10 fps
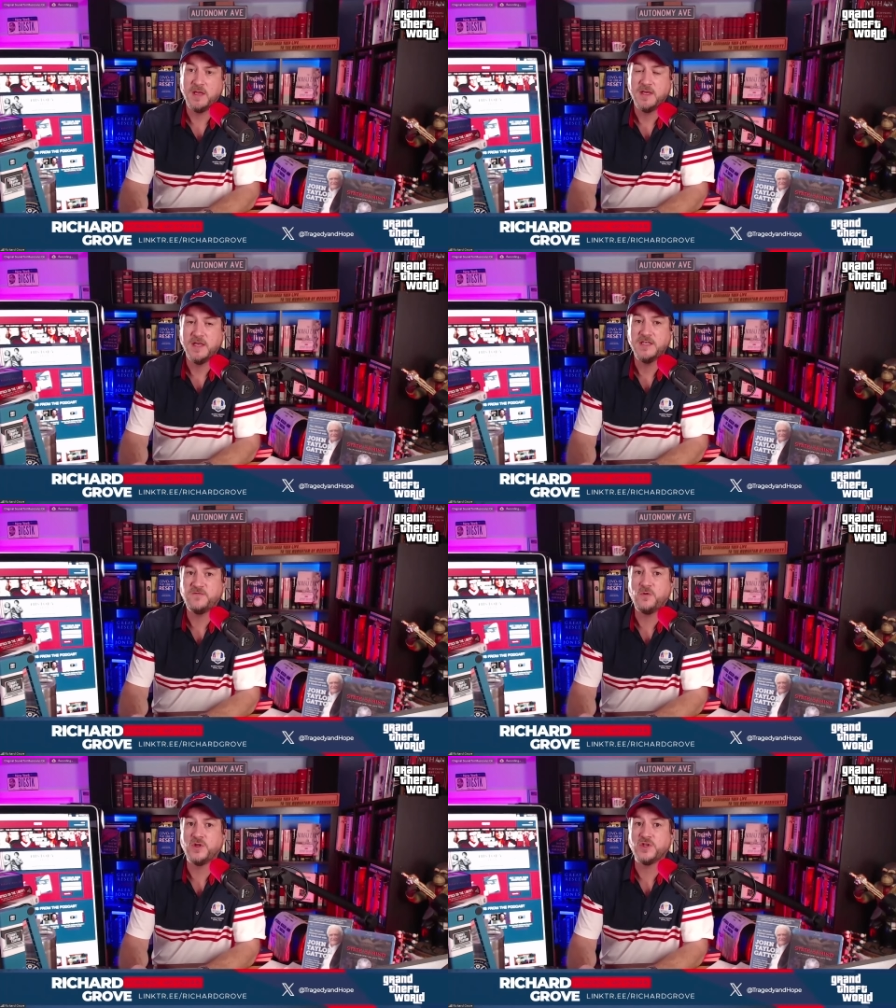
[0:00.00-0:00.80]
he's
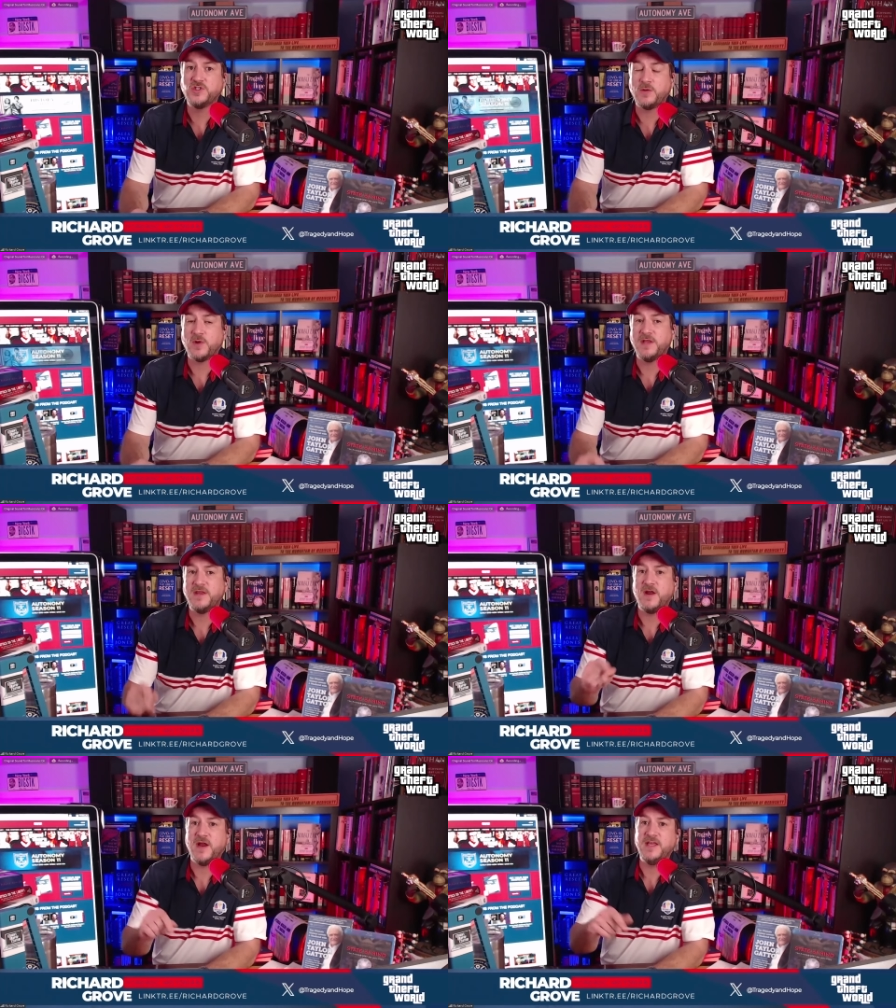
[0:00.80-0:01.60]
full of shit right
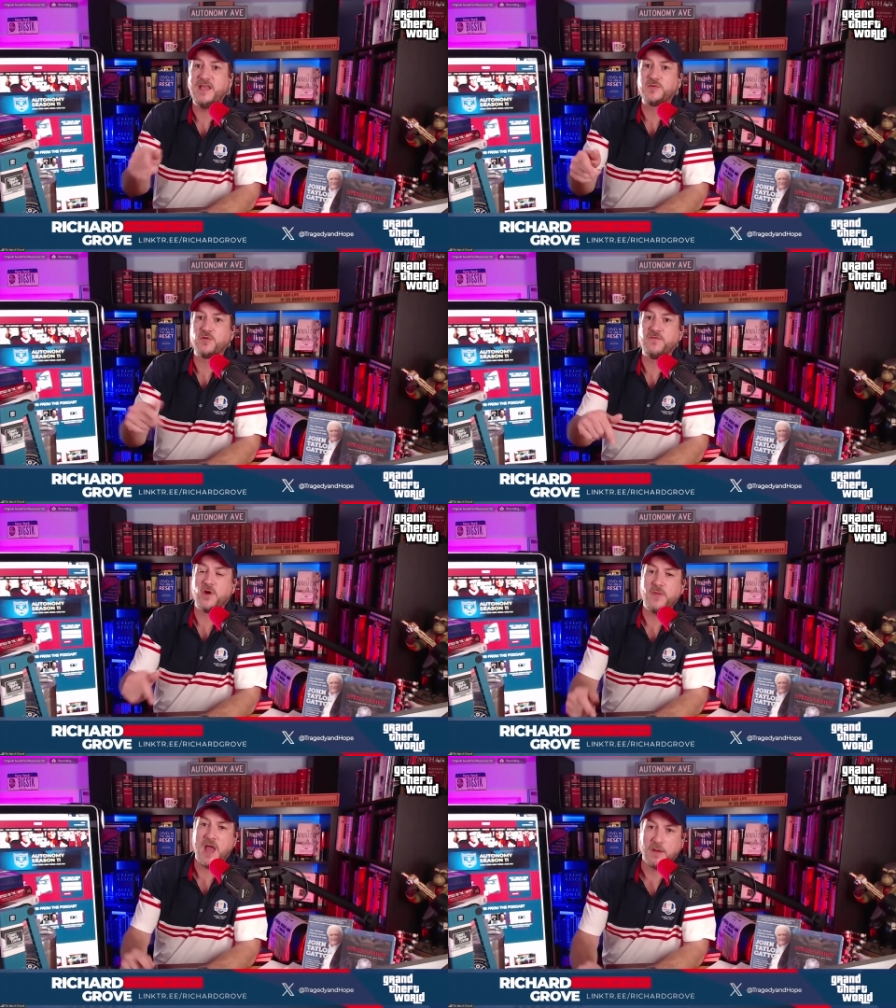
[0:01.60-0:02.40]
there, and he keeps
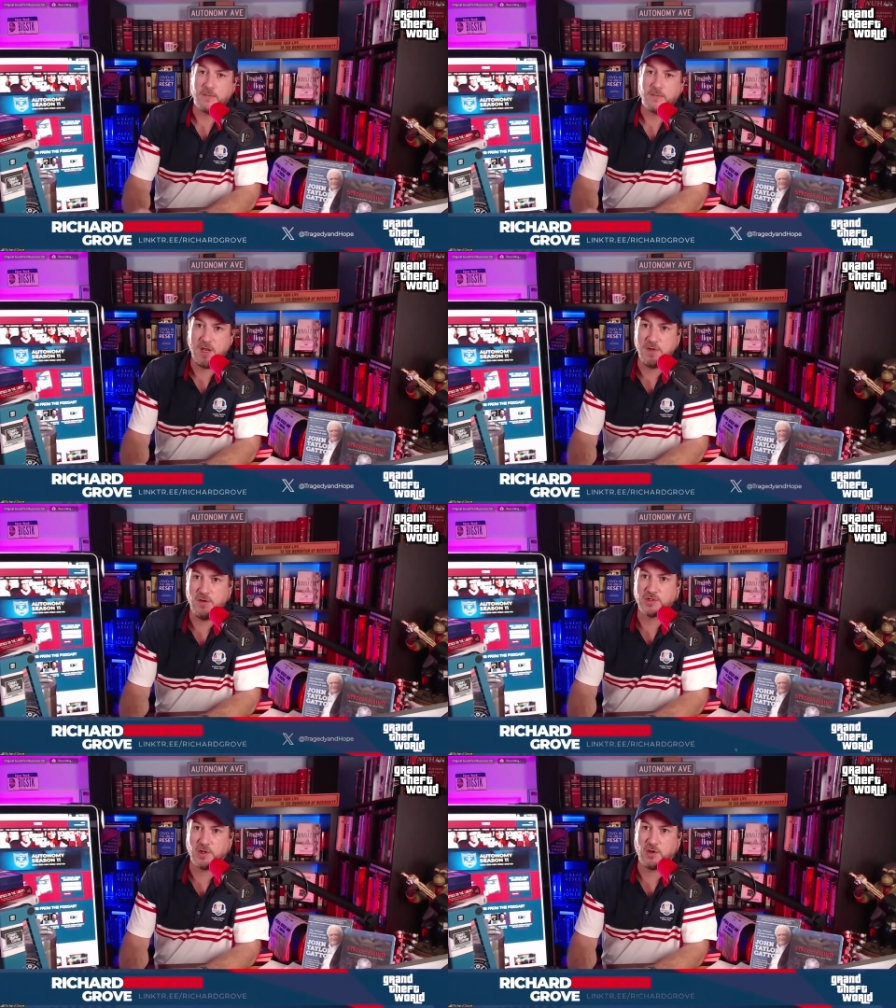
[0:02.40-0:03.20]
referring back. Maybe you
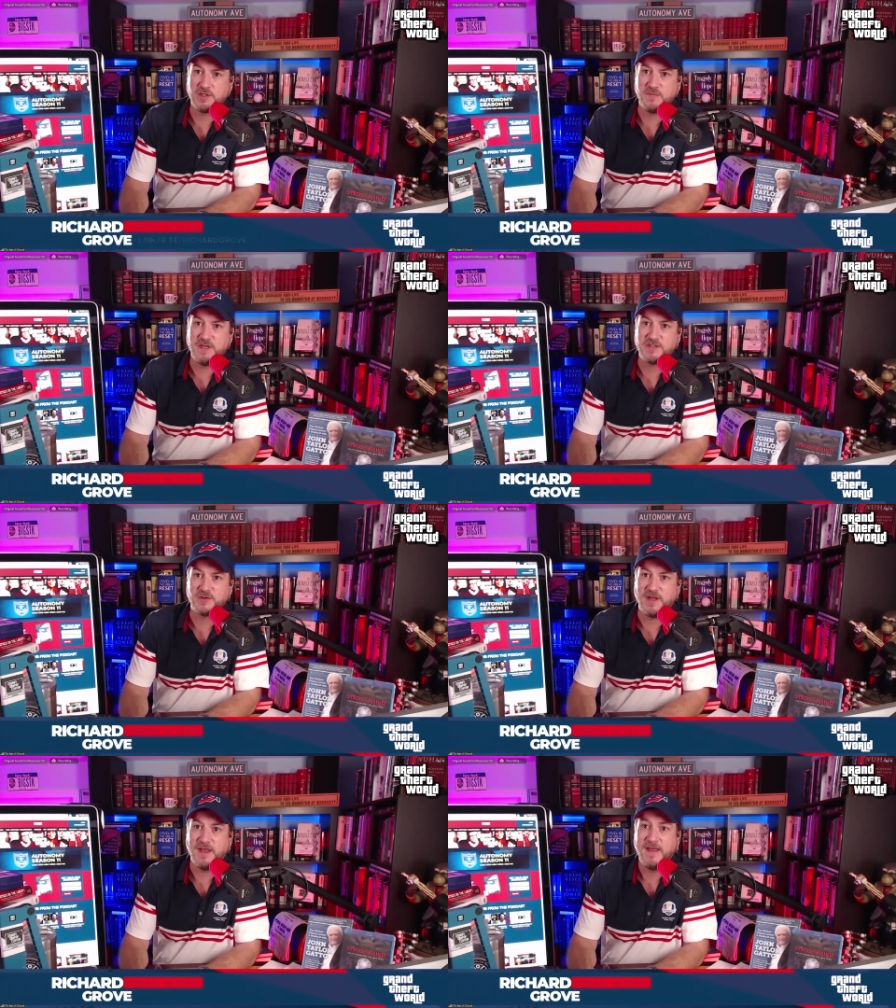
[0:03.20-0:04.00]
should learn some
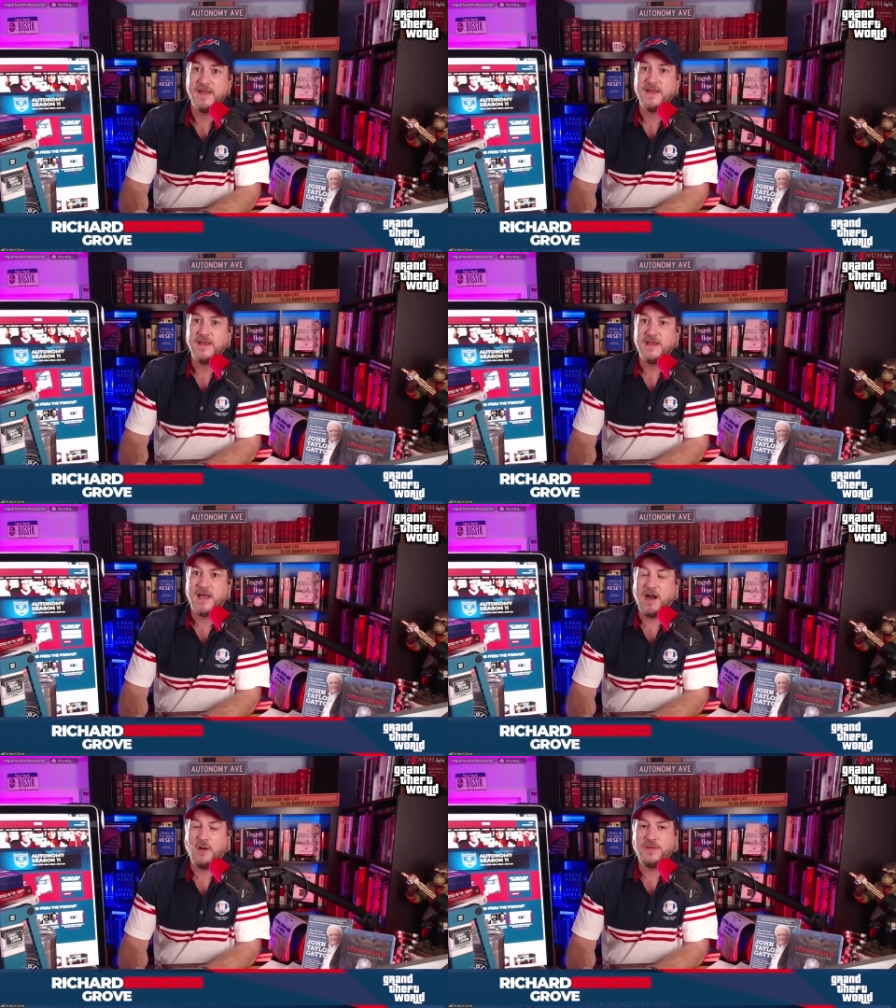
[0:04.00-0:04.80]
history.
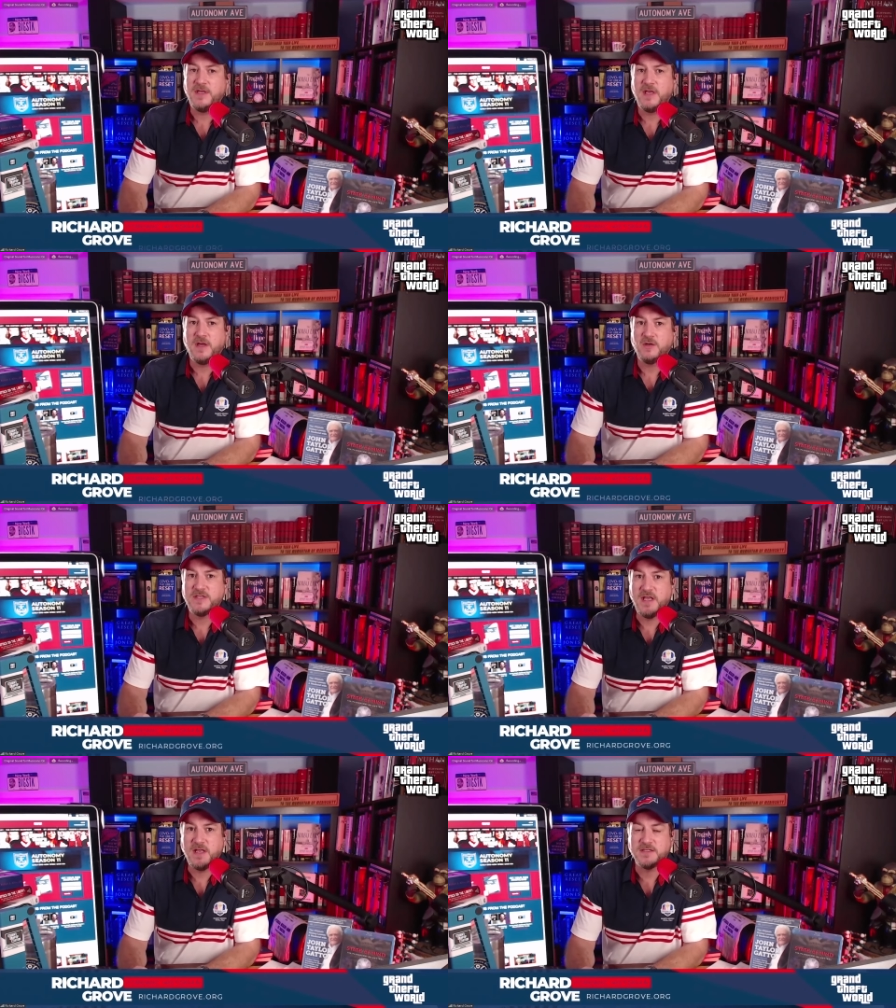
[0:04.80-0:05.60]
I don't think he
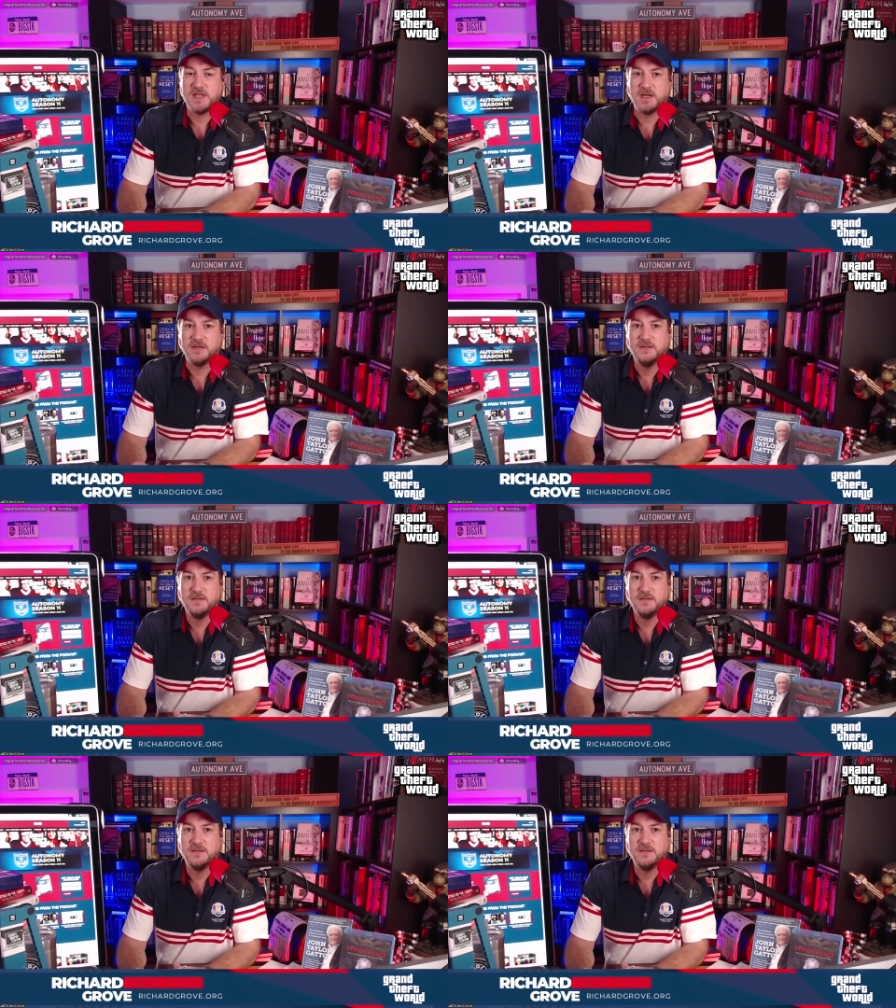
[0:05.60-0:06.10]
understands that.